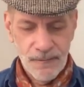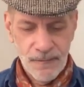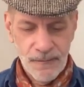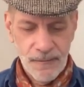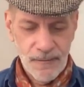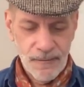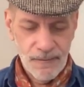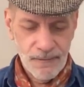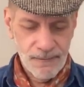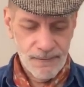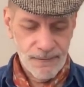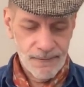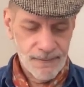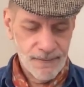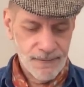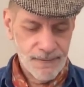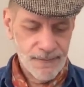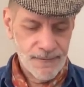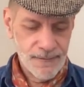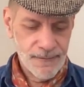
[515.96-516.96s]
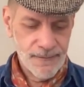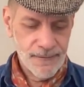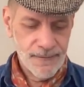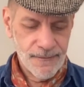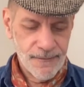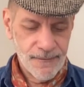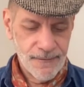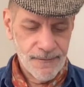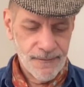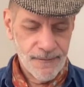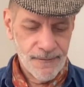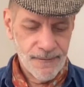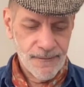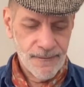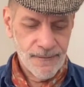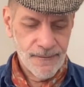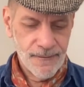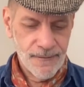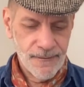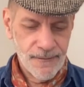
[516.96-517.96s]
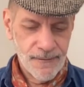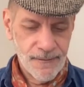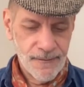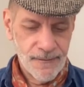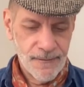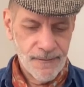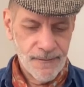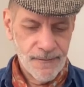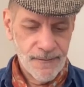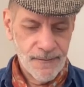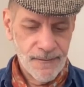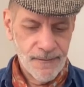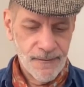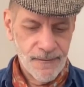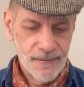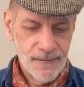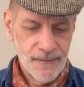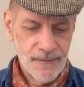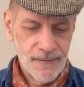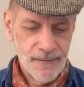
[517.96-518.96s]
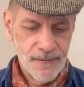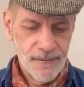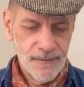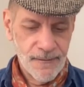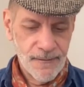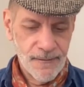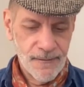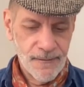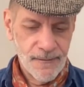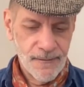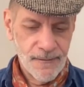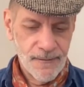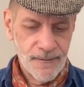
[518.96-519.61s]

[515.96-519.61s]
Nobody speaks.